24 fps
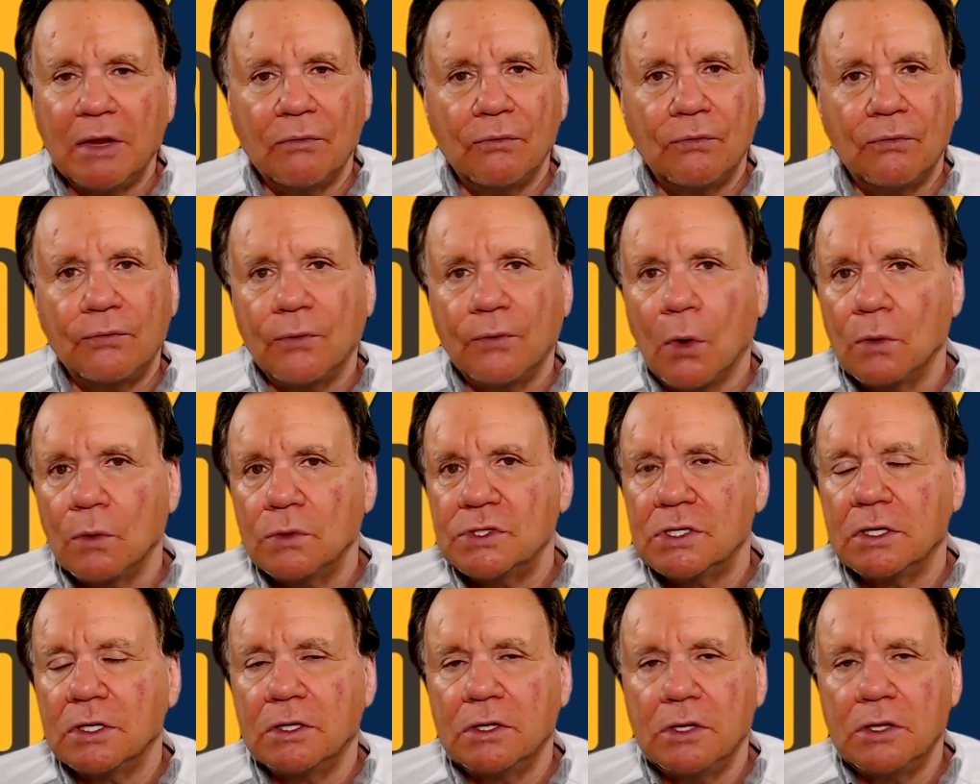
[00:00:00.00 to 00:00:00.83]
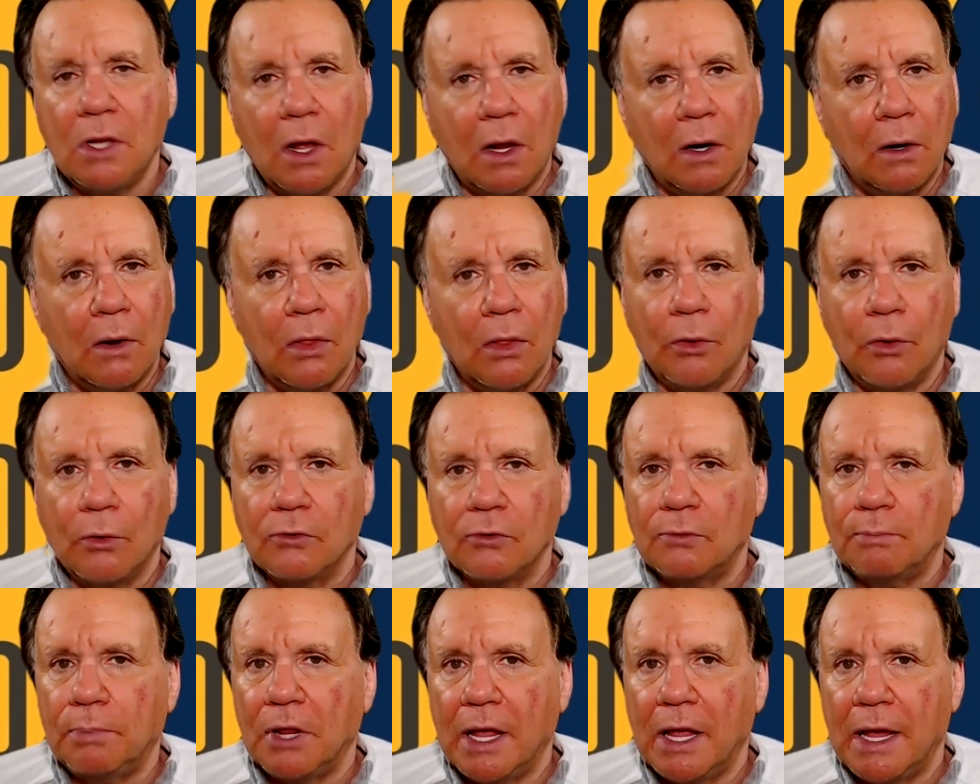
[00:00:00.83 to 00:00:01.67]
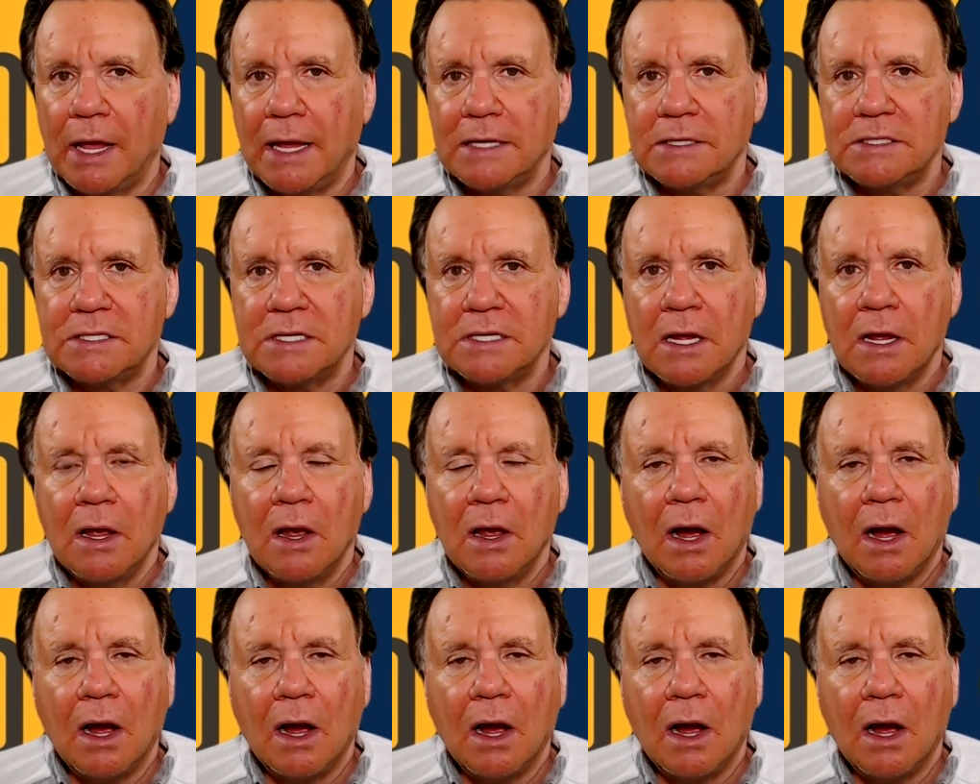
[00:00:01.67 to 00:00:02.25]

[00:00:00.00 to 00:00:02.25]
And folks, none of those plays